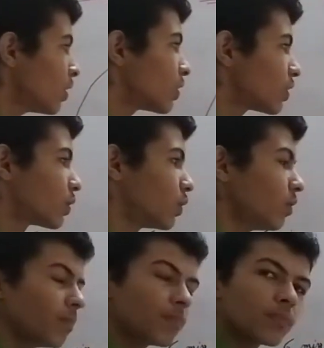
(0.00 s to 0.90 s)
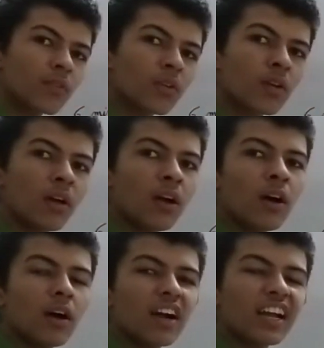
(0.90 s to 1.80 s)
So
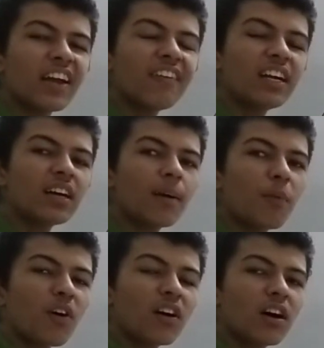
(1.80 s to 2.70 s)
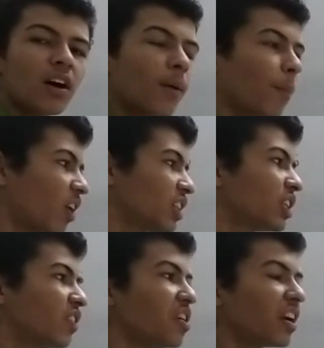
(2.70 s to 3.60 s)
give it a pause this
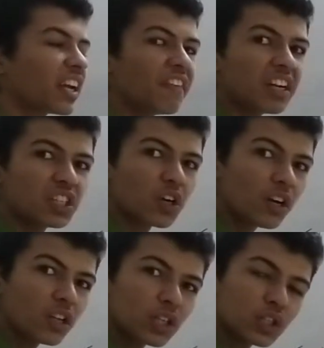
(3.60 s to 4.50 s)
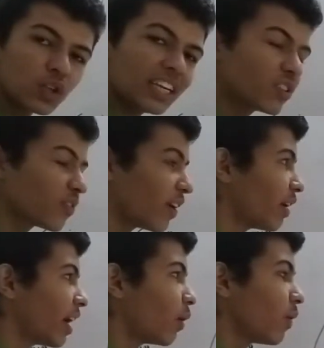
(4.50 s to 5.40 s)
video and give it a shot. So let's find
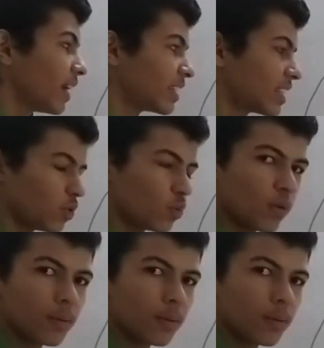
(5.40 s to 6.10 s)
out its answer.